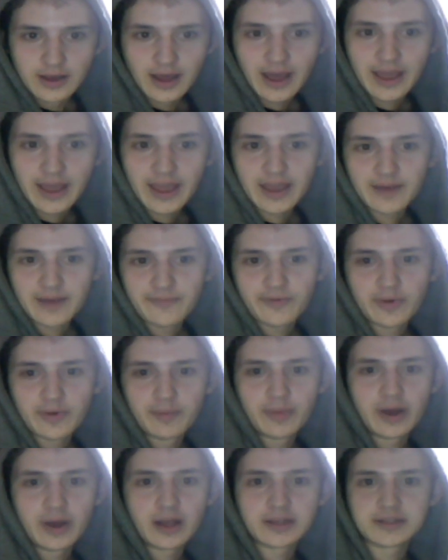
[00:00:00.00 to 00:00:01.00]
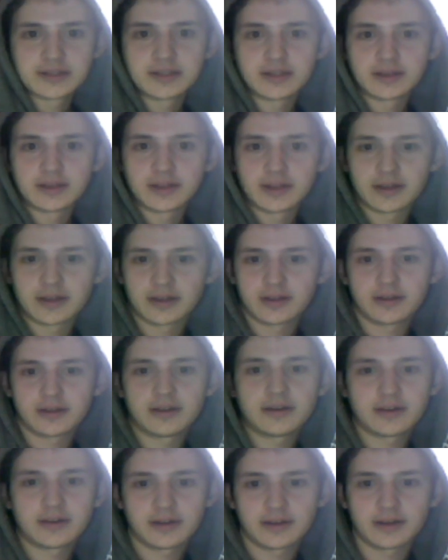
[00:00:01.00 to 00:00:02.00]
I am from Boston.
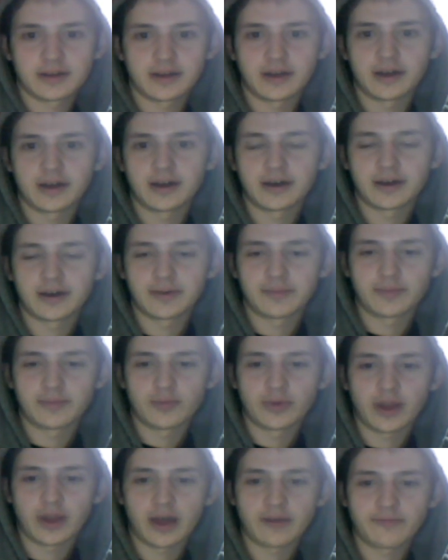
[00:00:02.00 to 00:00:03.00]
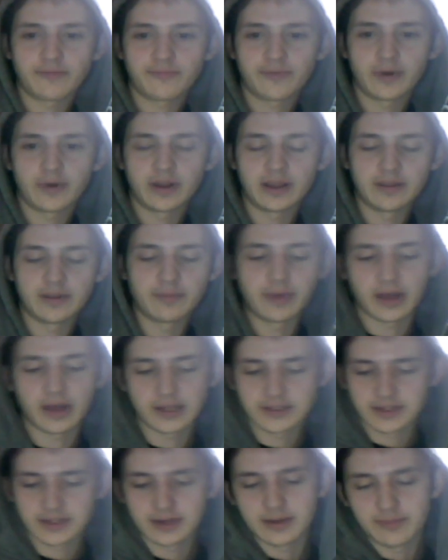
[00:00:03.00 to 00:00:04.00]
Well, not in
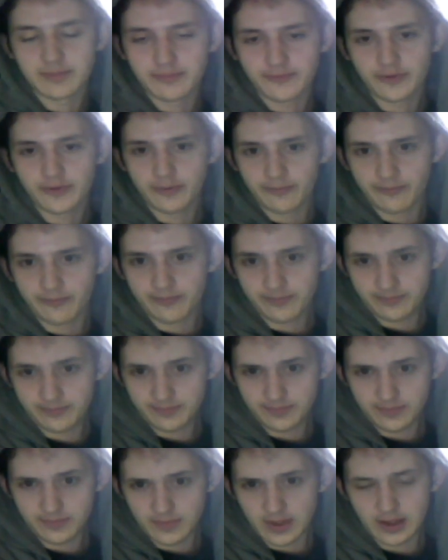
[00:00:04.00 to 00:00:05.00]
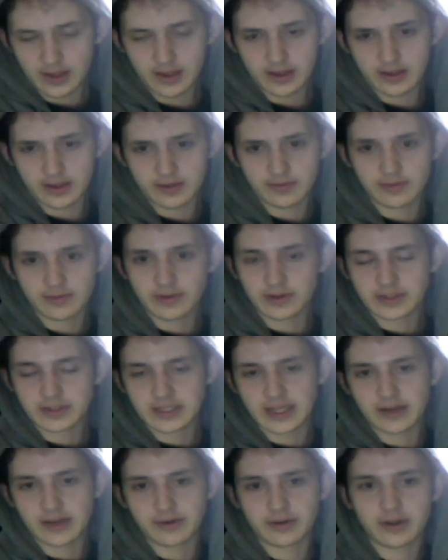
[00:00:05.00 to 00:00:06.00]
Boston. I'm from a little
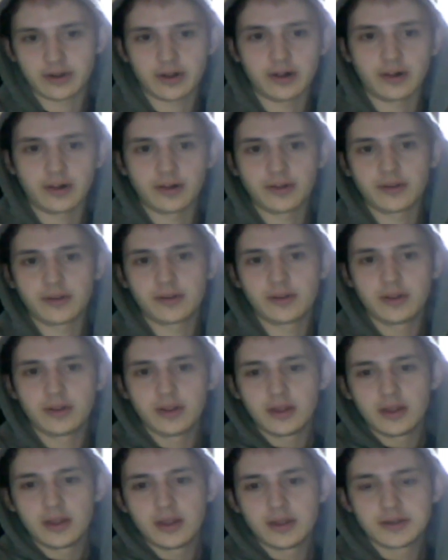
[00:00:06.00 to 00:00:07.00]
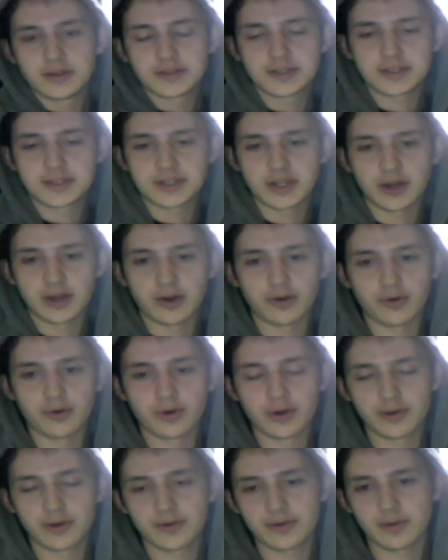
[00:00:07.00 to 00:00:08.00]
town called Stowe,
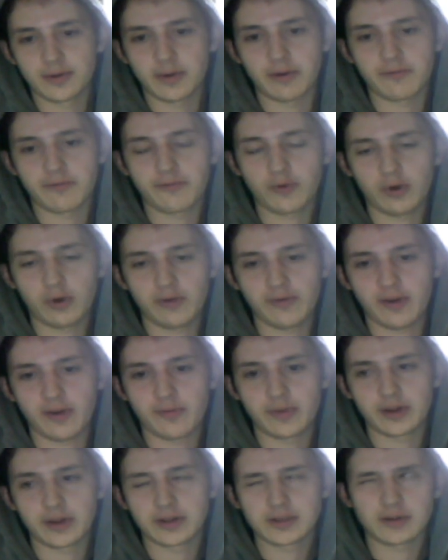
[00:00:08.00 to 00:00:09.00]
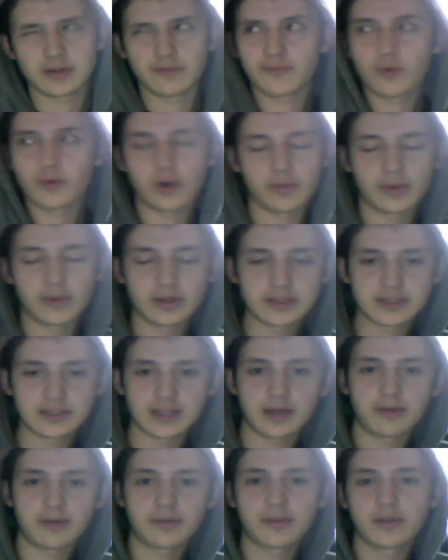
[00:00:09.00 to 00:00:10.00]
about 45 minutes or 40 minutes
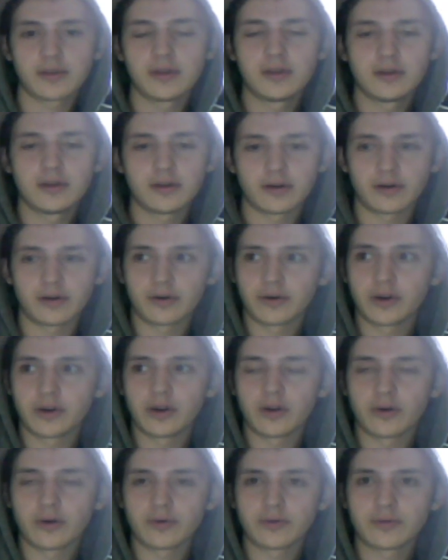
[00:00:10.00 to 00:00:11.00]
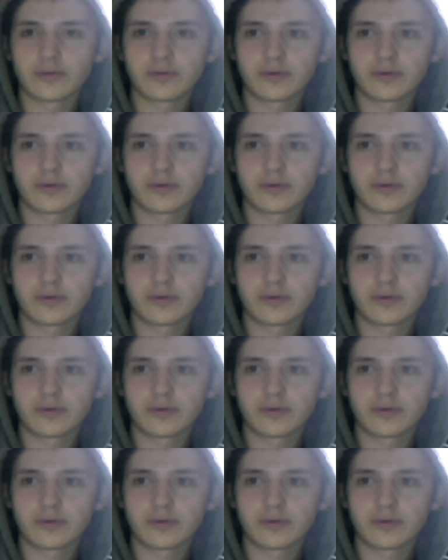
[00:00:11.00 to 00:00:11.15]
south, or no,